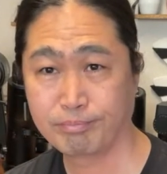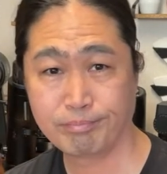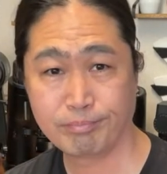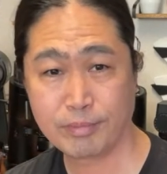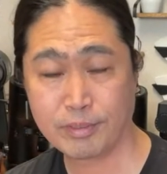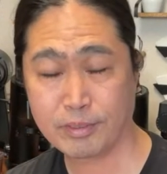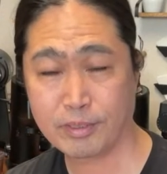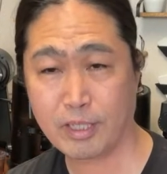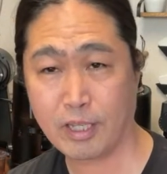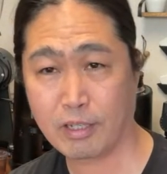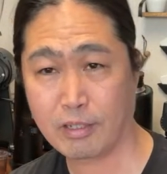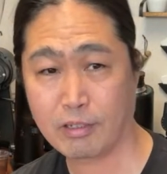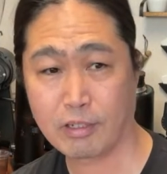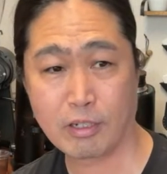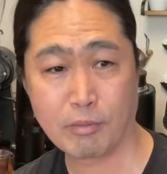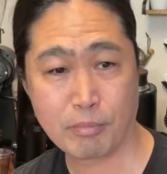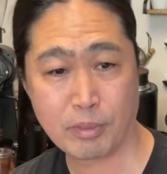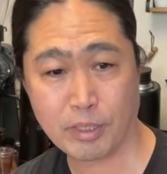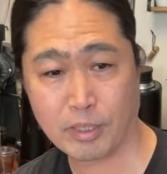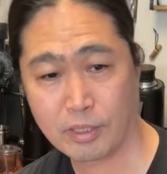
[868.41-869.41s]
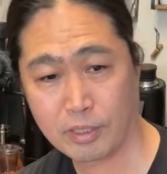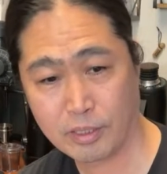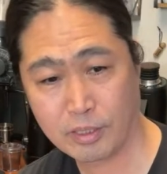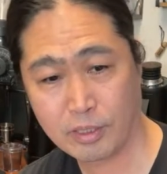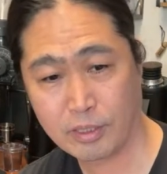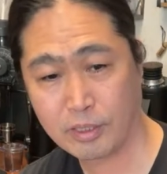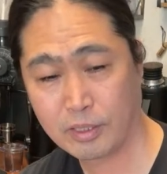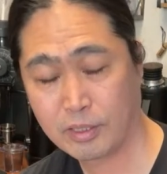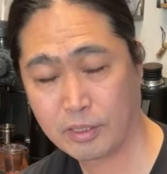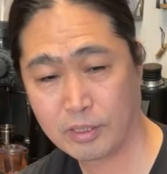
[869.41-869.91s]
It's not gonna be,
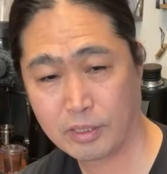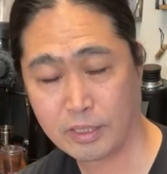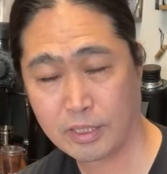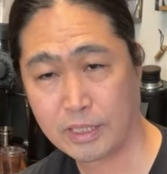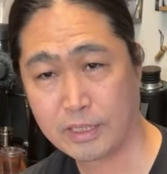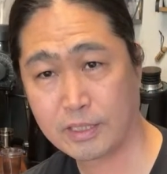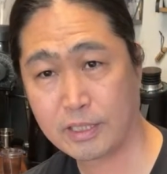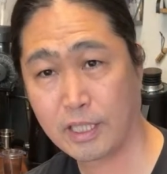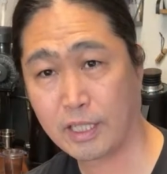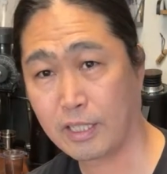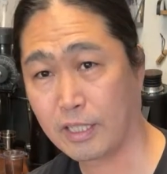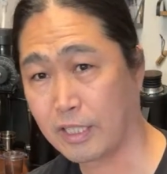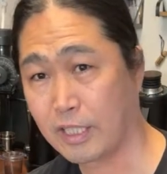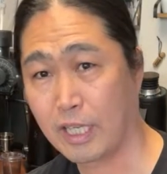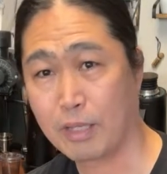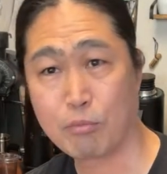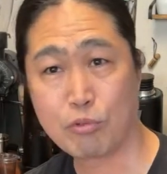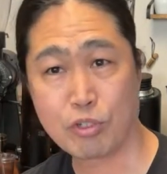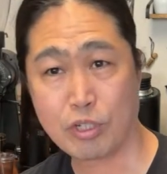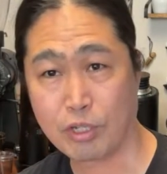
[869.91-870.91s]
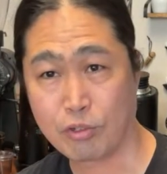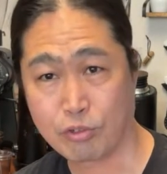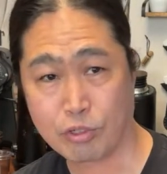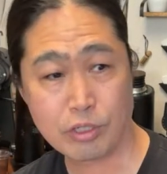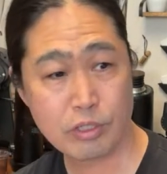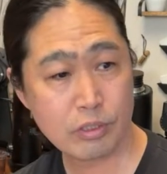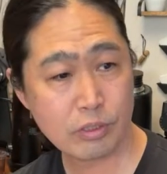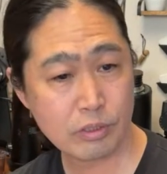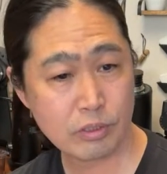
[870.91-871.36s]
it's not a game changer.